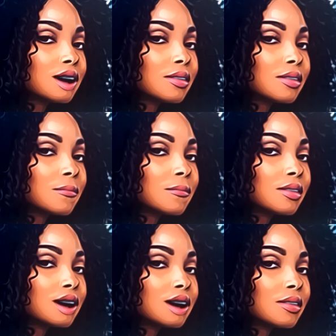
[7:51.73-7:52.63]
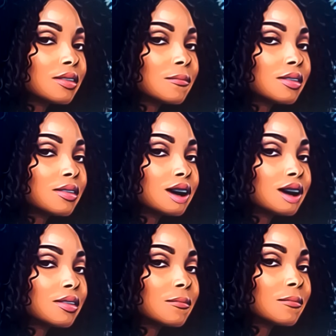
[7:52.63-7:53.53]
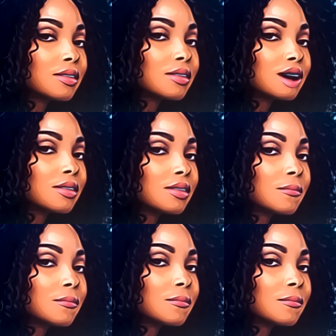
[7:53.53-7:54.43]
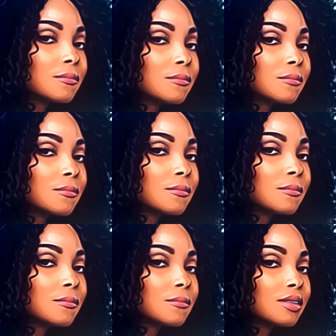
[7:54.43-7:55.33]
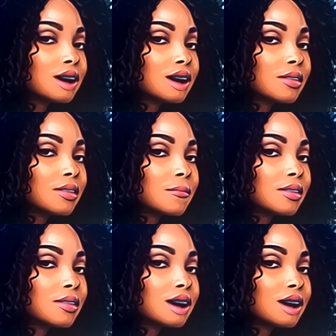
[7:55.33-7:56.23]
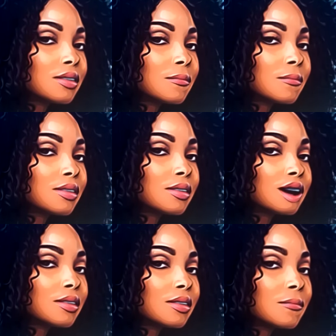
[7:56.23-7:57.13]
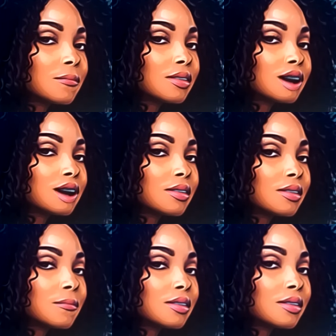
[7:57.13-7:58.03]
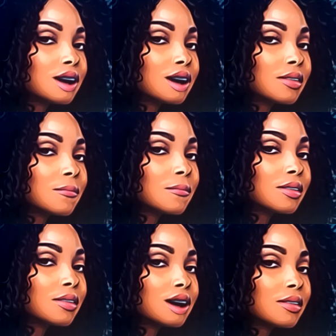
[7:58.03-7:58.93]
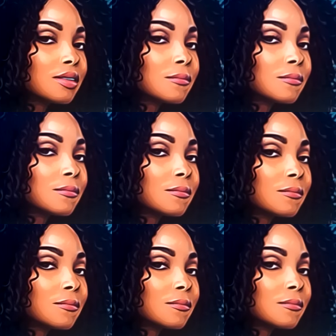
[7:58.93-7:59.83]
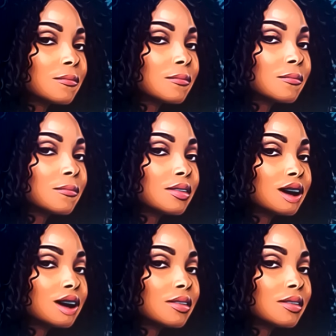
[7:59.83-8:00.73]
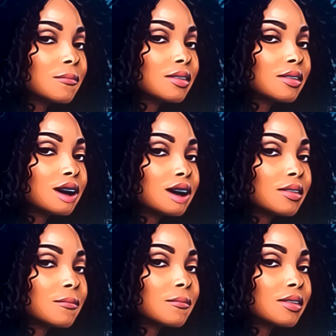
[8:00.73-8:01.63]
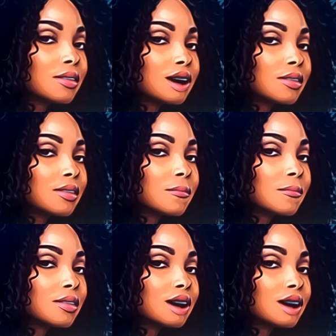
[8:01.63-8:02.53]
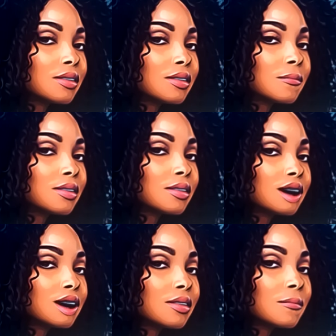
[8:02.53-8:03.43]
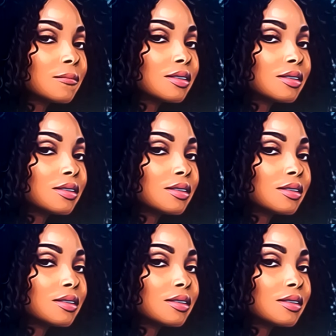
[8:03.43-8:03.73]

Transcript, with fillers: we have to respect men when they don't want to be in a rush. If this were a woman, we would say, Oh no, don't let anyone rush you in, into doing something that you're not ready to do. She just doesn't want to do it.